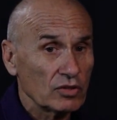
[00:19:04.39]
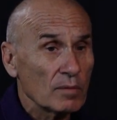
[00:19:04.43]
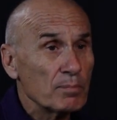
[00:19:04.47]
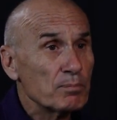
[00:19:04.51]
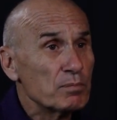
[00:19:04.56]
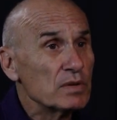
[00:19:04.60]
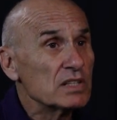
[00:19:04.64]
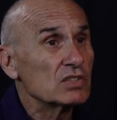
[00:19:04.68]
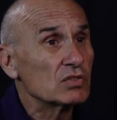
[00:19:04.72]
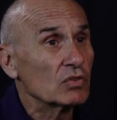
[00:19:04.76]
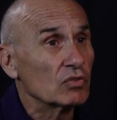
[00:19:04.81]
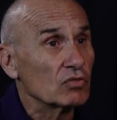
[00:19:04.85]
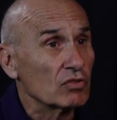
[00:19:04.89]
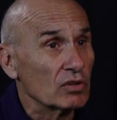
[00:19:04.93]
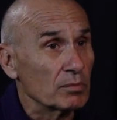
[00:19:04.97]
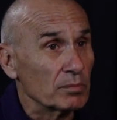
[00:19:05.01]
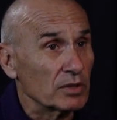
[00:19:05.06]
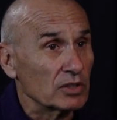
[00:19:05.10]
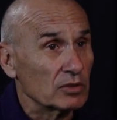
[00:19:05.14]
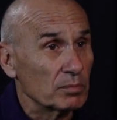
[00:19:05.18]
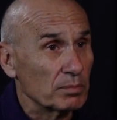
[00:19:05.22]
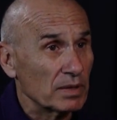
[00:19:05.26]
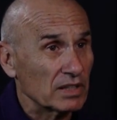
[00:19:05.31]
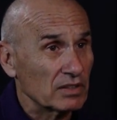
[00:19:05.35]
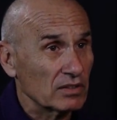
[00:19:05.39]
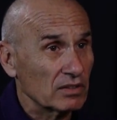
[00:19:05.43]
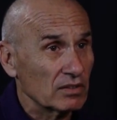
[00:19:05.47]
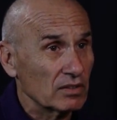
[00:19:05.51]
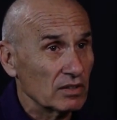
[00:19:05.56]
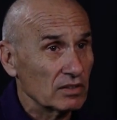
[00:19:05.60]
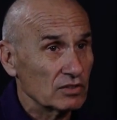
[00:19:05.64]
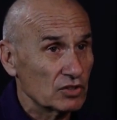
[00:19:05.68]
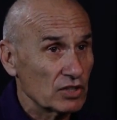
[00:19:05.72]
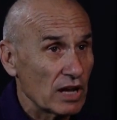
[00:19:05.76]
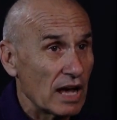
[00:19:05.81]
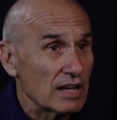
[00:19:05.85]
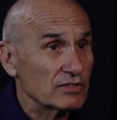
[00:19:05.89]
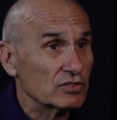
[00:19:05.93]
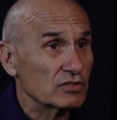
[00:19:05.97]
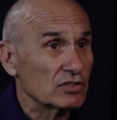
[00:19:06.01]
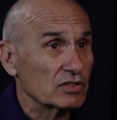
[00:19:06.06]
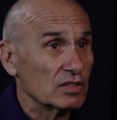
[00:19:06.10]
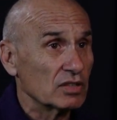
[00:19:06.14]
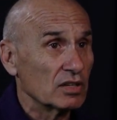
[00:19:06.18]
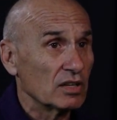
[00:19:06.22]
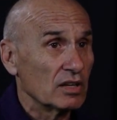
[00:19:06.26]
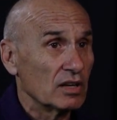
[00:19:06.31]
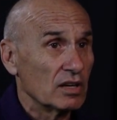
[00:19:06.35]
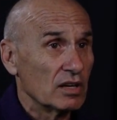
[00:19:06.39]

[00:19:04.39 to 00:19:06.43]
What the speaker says: a peace agreement, but just